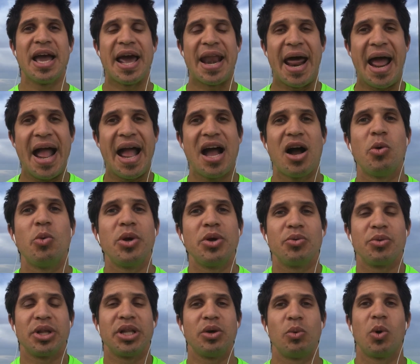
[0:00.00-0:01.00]
and how we
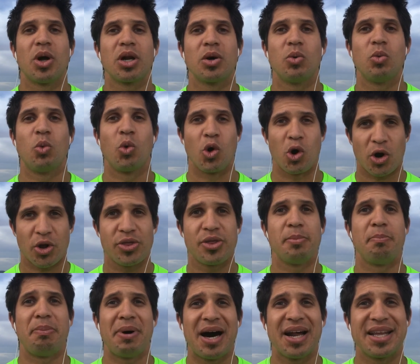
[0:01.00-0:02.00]
really want to work
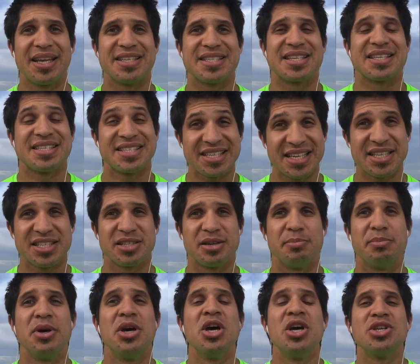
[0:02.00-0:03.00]
the body as a
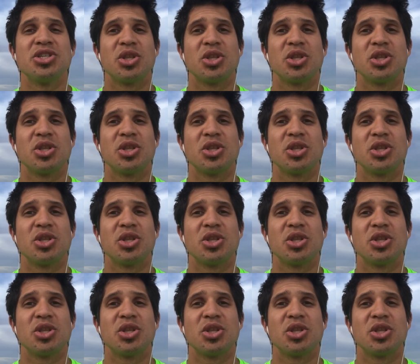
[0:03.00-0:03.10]
system